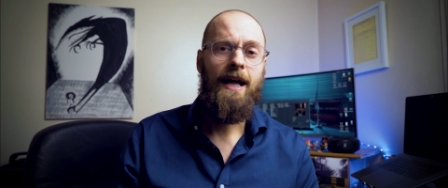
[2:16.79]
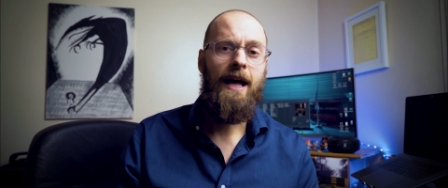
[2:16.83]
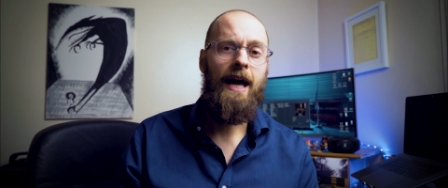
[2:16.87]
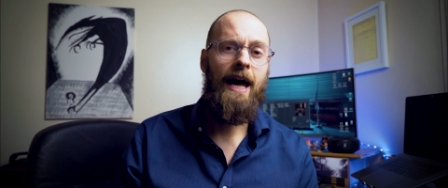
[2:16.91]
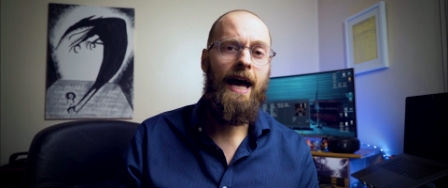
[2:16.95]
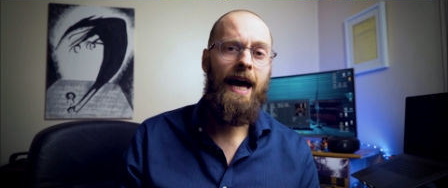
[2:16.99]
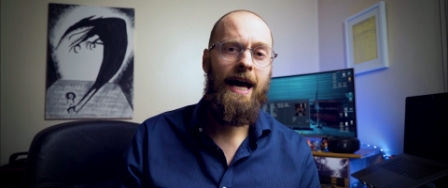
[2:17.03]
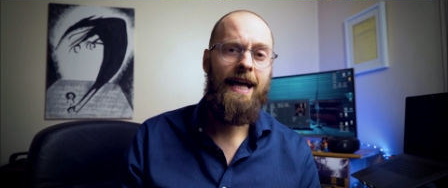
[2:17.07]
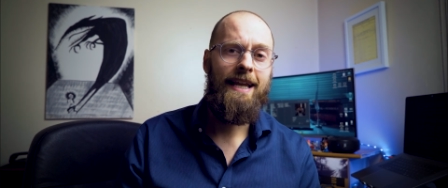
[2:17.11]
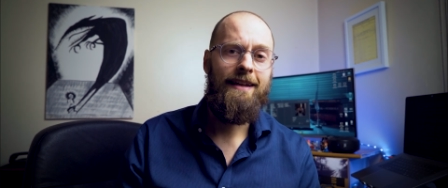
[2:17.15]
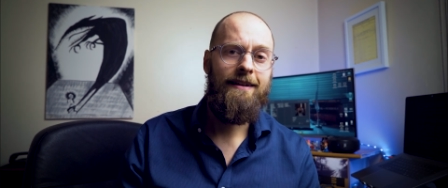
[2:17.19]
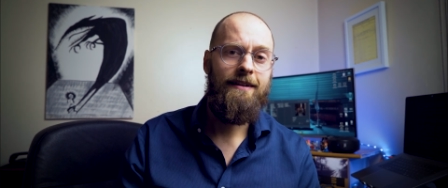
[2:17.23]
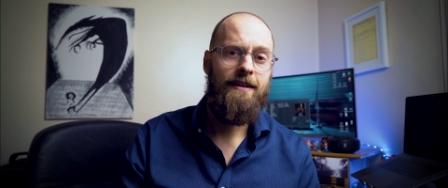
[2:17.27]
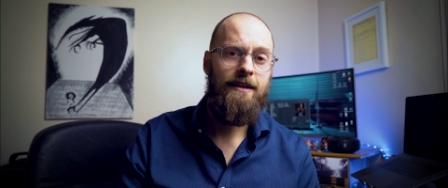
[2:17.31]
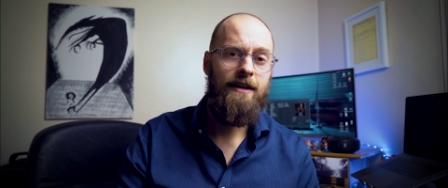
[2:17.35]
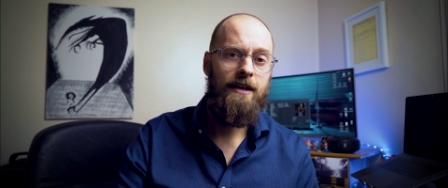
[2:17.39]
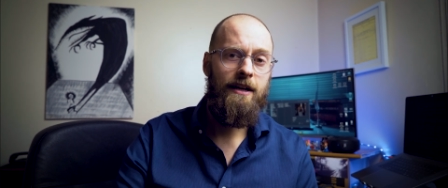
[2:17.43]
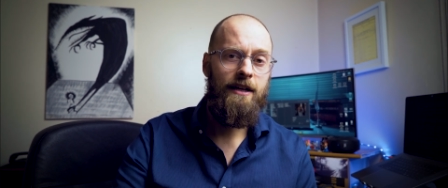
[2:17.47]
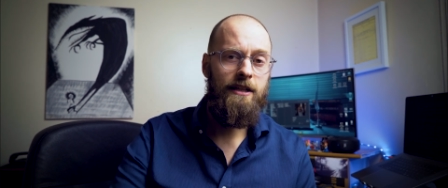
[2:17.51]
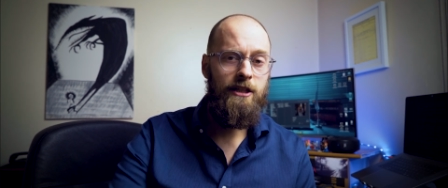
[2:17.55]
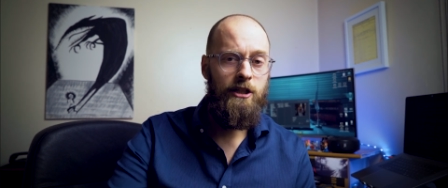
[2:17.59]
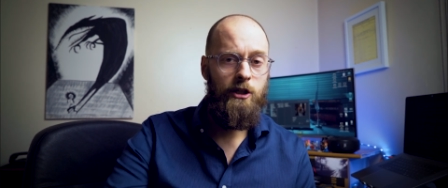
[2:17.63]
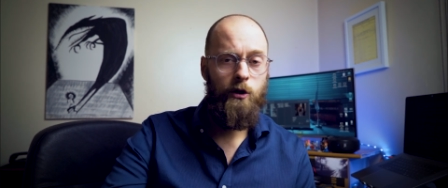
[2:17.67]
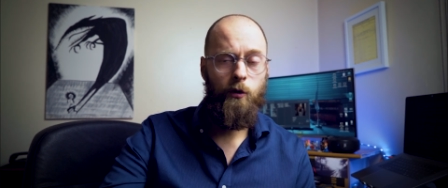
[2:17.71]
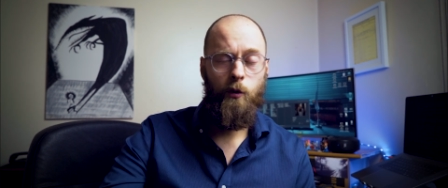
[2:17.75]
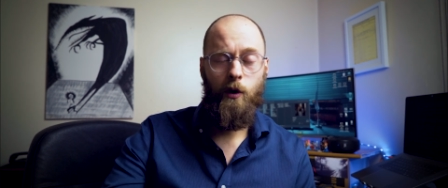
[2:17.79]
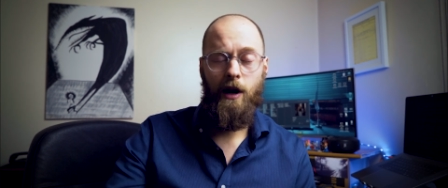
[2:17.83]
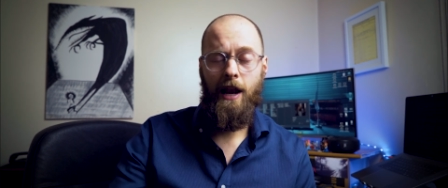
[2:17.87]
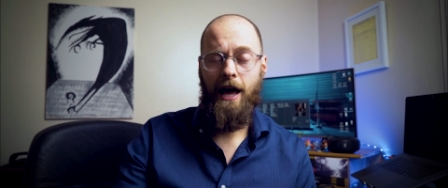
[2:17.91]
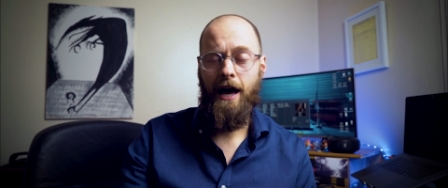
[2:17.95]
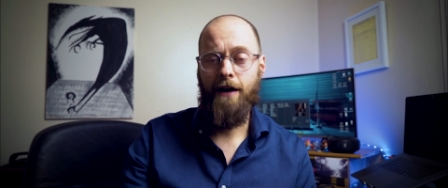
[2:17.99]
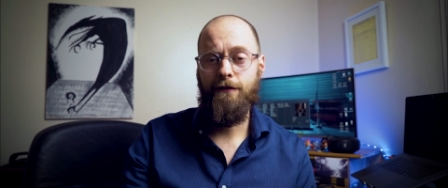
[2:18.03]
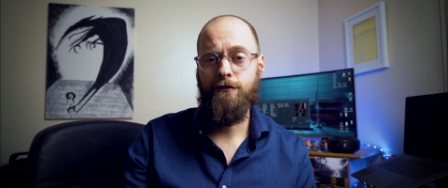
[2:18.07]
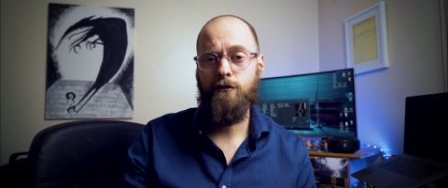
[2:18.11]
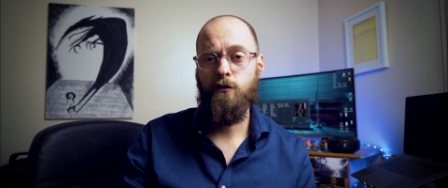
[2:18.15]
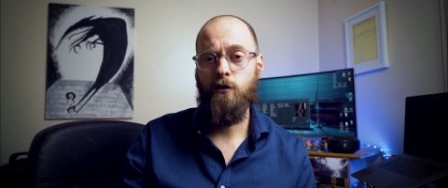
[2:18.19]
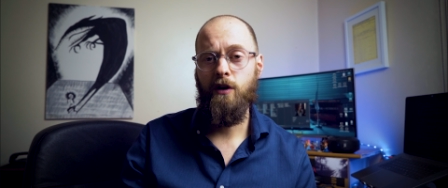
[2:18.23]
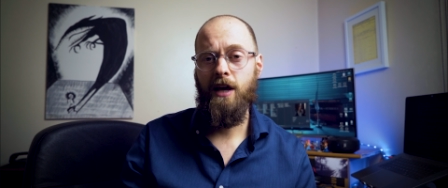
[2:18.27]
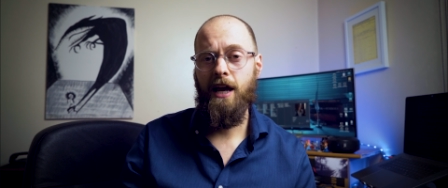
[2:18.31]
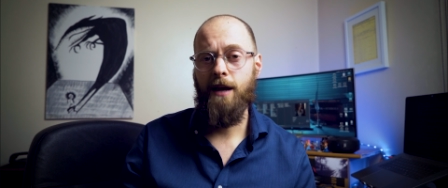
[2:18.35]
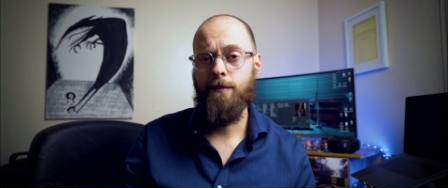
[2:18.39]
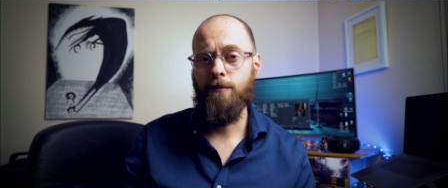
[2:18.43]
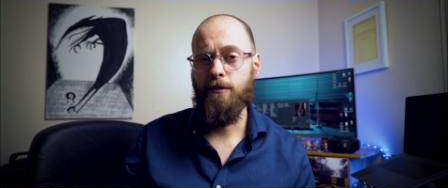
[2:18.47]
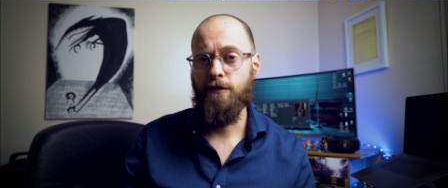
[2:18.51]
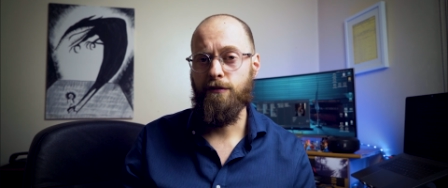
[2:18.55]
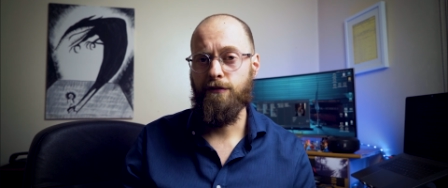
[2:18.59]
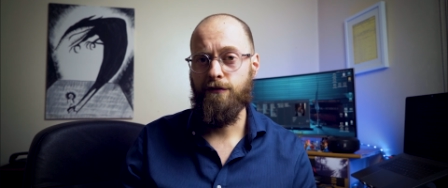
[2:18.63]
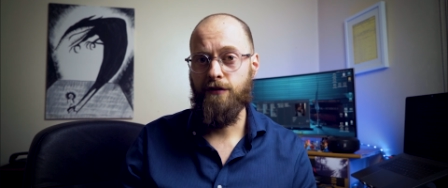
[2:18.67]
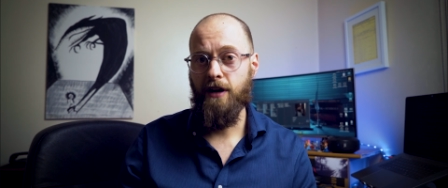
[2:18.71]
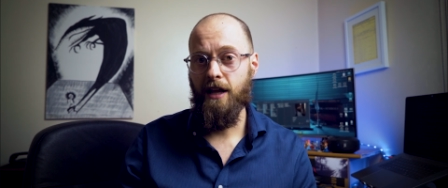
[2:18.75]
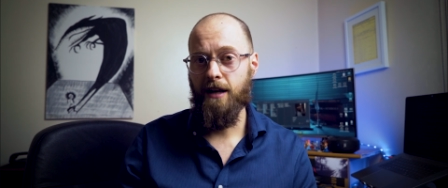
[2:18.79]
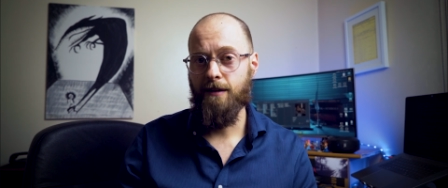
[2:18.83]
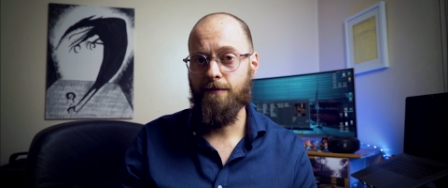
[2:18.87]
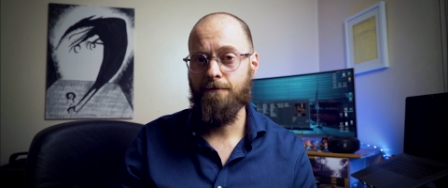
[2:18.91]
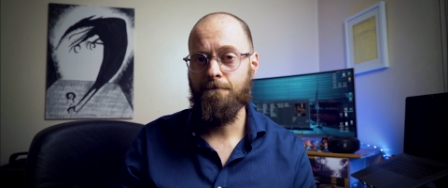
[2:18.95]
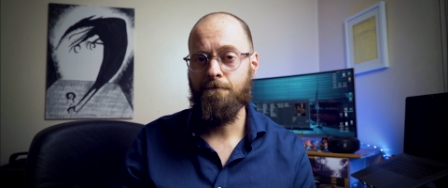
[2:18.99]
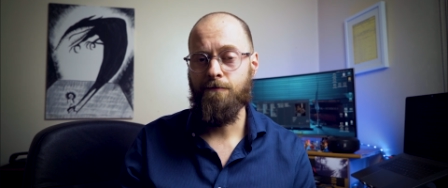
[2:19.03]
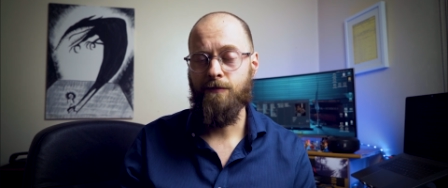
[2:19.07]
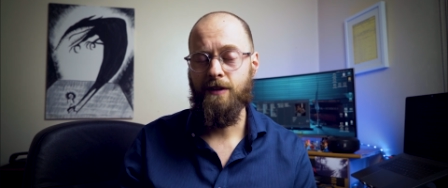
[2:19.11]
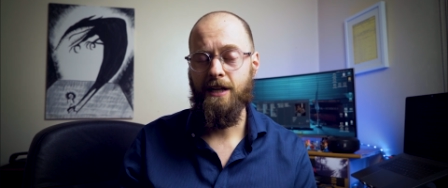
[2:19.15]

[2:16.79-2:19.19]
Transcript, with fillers: and uh, you will have to name the film